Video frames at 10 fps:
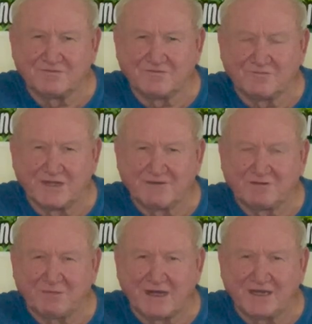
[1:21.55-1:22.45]
whatever
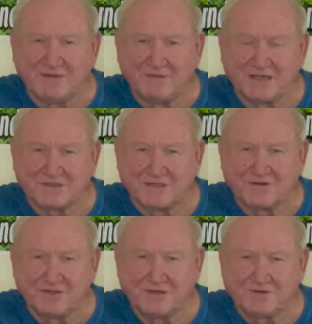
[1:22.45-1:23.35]
potting mix they're
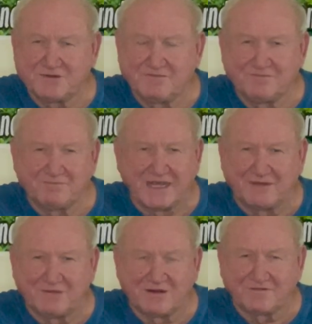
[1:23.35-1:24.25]
using,
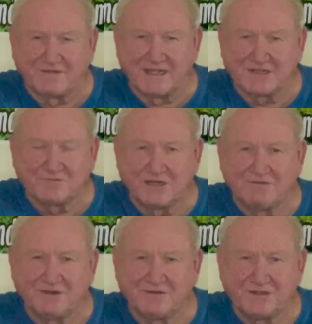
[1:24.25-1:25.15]
pine bark fines,
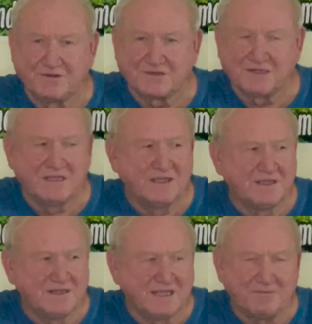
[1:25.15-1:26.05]
whatever they're using.
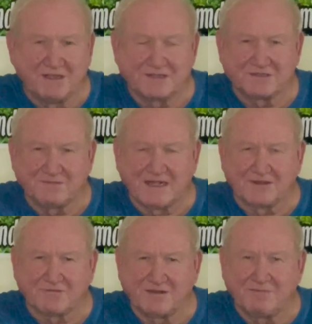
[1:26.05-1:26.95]
They mix
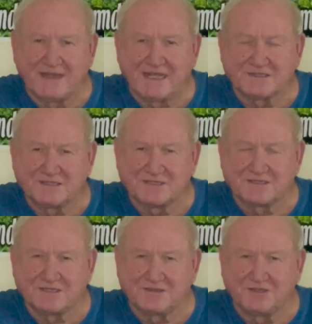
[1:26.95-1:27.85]
about 3 bags of this
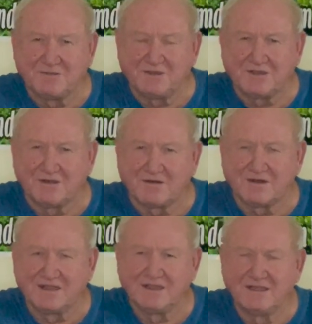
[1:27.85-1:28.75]
in a cubic
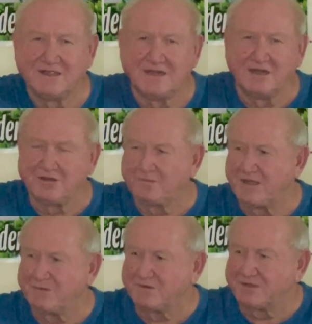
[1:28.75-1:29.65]
yard. Other
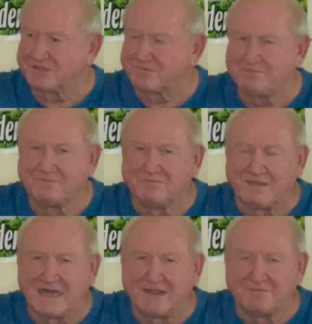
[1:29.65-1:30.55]
people just
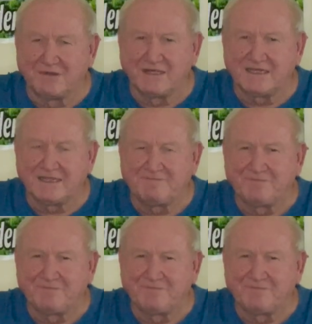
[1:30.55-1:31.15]
buy the bucket